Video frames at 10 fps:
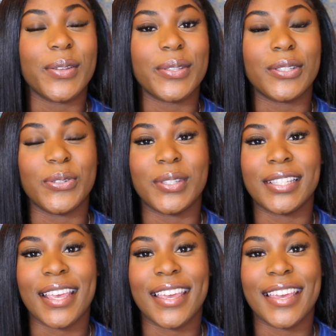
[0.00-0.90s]
else to
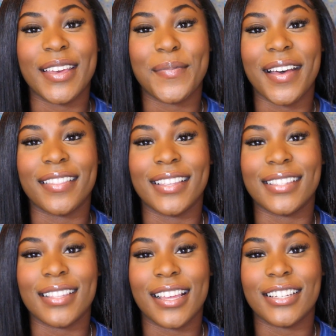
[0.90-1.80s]
say about
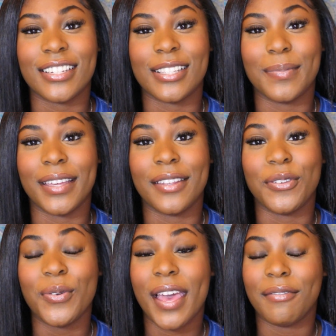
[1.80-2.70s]
these lashes, but if
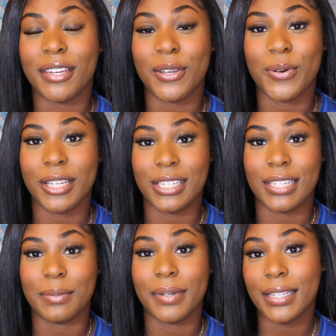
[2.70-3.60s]
you have any
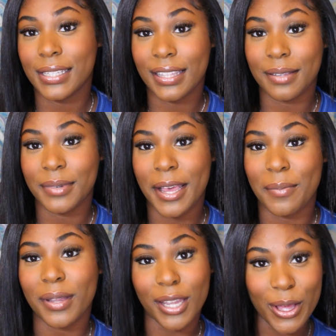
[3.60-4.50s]
questions, please leave them
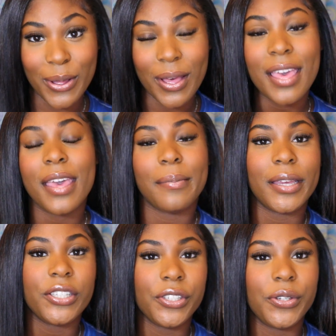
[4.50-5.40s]
down below.
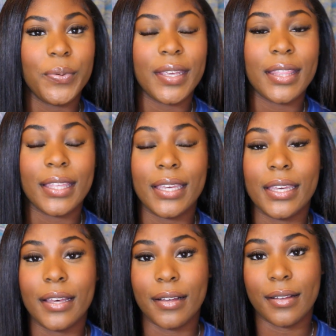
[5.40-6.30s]
Make sure you read
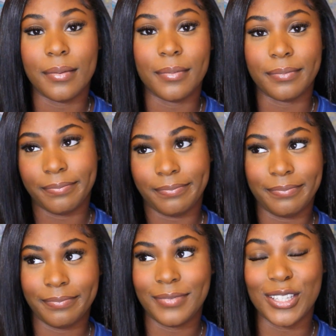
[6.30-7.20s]
the
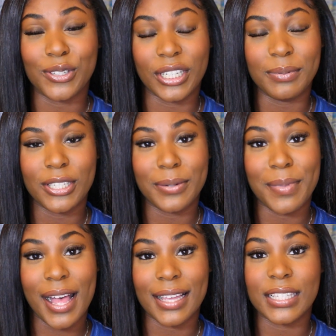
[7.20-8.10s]
description
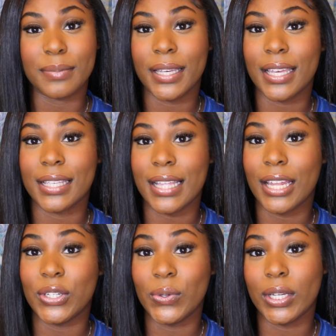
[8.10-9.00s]
box because
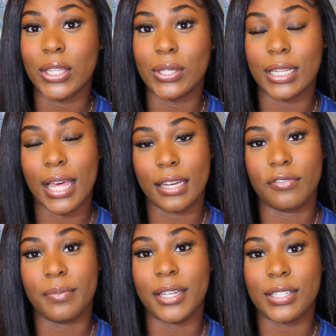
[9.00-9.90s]
I do include a lot of
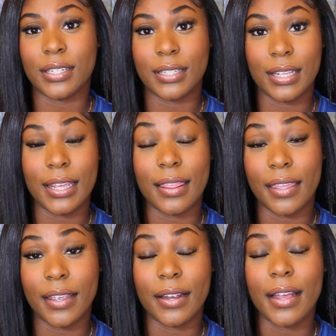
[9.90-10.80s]
information in
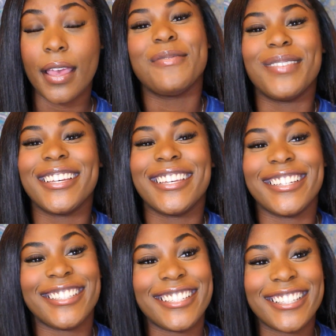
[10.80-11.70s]
there. But
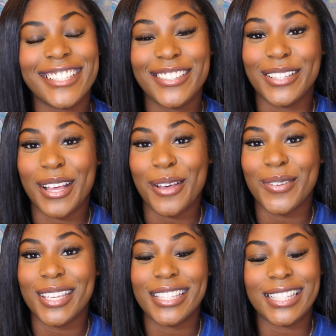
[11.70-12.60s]
yeah, just leave some
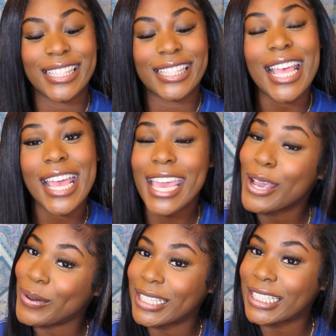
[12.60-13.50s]
comments
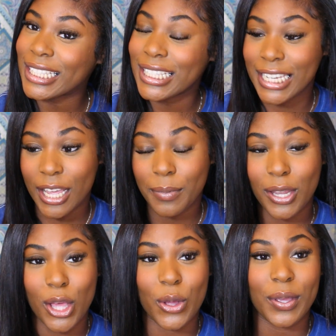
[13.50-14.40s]
and questions down
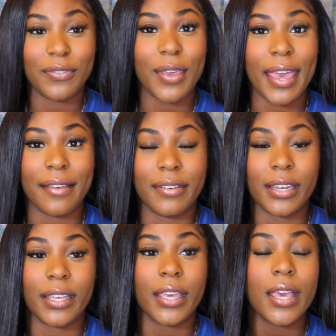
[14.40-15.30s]
below if you have
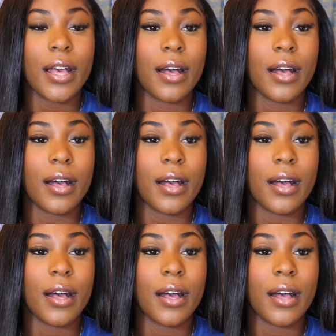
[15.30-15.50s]
any.